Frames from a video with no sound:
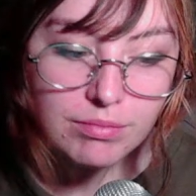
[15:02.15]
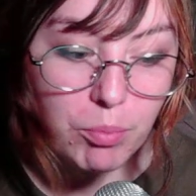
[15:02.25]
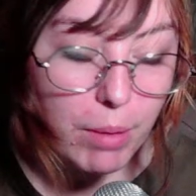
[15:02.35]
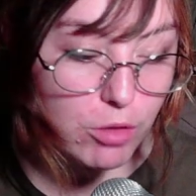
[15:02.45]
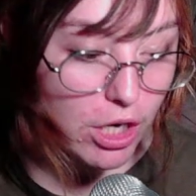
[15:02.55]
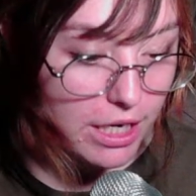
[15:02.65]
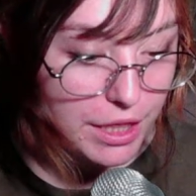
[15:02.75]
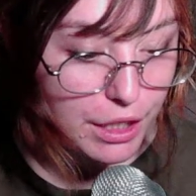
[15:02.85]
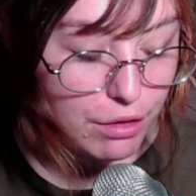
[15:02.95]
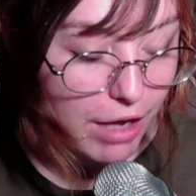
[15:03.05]
I'm trying to
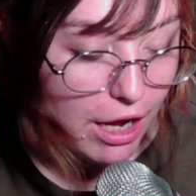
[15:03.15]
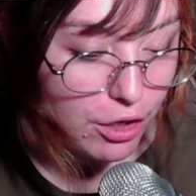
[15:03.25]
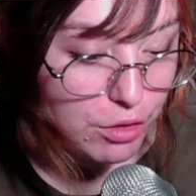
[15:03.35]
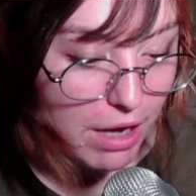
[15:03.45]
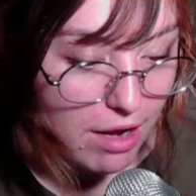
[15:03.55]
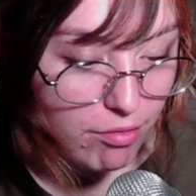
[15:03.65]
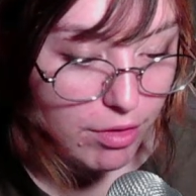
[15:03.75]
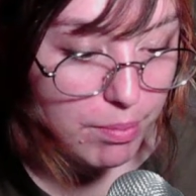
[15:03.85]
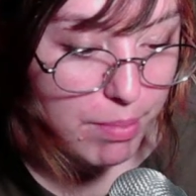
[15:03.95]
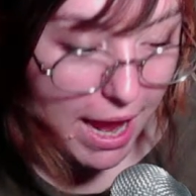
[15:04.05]
think of how you have
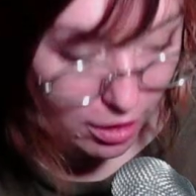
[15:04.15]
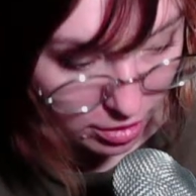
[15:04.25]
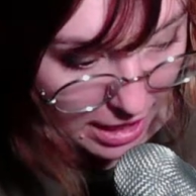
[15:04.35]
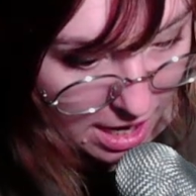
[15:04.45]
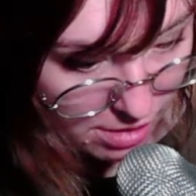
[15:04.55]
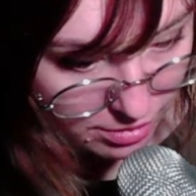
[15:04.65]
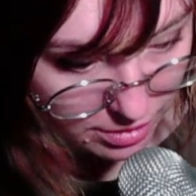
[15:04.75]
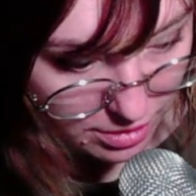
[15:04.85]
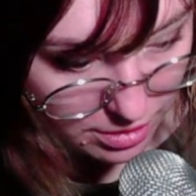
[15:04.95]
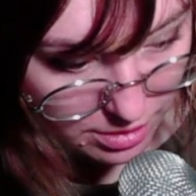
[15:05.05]
the background